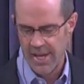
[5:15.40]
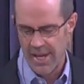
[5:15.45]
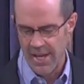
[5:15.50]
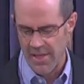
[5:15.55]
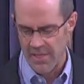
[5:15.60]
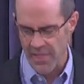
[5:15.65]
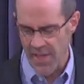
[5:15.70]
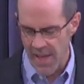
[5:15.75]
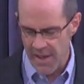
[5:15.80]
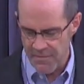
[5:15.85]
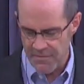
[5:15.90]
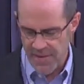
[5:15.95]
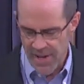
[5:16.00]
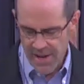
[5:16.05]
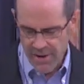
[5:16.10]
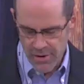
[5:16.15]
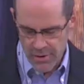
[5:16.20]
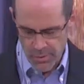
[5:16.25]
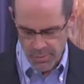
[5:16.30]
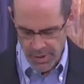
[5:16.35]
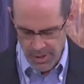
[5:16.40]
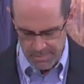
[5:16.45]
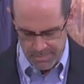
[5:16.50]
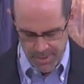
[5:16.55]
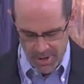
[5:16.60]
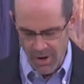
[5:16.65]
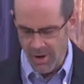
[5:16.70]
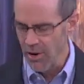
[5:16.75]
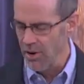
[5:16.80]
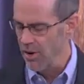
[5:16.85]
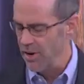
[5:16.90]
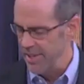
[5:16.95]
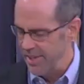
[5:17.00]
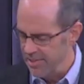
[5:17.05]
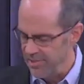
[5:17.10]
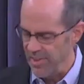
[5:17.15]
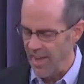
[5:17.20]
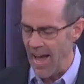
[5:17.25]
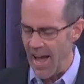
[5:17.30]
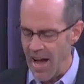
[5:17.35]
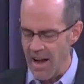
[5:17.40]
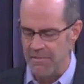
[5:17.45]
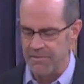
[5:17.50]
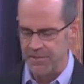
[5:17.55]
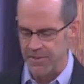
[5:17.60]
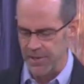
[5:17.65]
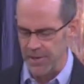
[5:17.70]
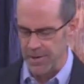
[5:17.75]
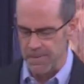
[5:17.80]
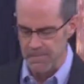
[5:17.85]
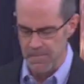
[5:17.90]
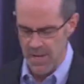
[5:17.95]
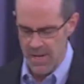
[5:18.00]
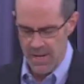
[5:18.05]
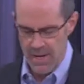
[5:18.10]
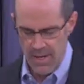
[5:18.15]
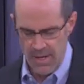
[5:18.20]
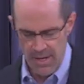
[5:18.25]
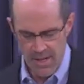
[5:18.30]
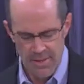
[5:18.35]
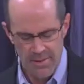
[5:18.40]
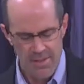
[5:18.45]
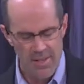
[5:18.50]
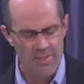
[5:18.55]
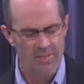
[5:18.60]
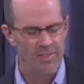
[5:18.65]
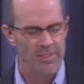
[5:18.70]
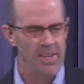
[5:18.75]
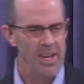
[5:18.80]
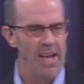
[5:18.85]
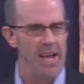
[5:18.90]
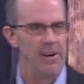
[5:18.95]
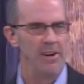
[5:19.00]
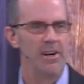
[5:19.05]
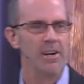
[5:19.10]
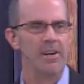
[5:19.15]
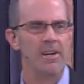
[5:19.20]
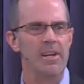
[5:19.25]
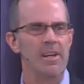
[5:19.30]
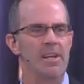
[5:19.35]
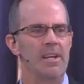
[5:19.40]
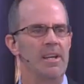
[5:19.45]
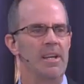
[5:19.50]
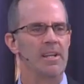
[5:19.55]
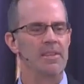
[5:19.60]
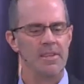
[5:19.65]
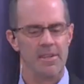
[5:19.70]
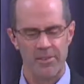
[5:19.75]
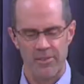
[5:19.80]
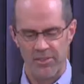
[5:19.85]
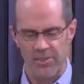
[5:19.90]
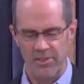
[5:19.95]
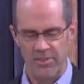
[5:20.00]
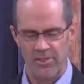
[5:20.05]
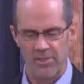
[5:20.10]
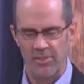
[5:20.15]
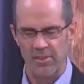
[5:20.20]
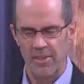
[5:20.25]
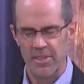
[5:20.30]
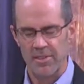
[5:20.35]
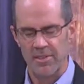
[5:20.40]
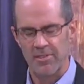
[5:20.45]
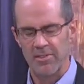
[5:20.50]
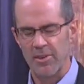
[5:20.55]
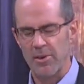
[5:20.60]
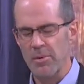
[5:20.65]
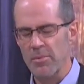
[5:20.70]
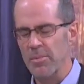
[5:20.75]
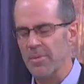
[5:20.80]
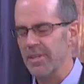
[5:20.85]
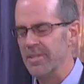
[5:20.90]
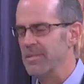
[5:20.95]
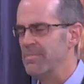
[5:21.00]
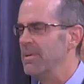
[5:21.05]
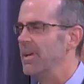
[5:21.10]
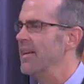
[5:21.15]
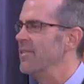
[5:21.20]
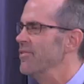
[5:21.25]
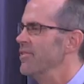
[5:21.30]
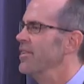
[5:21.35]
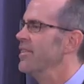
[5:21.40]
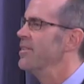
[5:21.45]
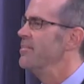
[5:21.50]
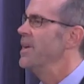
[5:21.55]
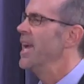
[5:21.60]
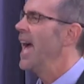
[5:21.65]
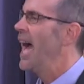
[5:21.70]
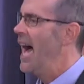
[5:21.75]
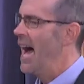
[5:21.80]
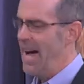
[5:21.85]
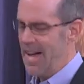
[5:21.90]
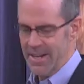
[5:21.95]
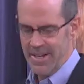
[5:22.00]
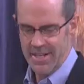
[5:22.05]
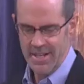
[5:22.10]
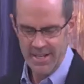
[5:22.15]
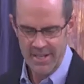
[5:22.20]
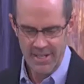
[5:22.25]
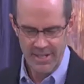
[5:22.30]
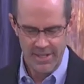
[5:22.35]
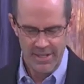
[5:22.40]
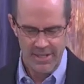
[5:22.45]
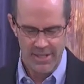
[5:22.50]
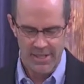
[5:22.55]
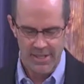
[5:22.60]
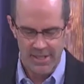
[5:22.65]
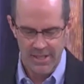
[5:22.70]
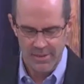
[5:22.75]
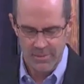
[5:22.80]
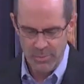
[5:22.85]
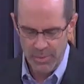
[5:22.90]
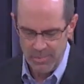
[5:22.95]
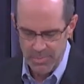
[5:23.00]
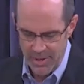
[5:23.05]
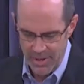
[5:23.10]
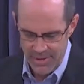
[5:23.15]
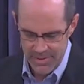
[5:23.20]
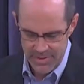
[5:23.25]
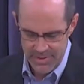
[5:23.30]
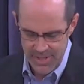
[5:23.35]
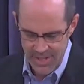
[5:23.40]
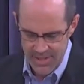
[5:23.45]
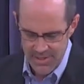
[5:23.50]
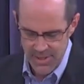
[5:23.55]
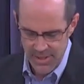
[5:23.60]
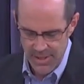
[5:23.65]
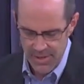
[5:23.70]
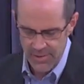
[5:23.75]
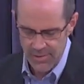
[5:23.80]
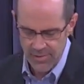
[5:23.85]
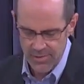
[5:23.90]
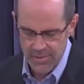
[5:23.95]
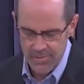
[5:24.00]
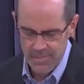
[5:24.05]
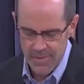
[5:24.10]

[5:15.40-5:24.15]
They found what Paul is after in this letter, and there's just so much blessing to be had in what Paul's teaching us.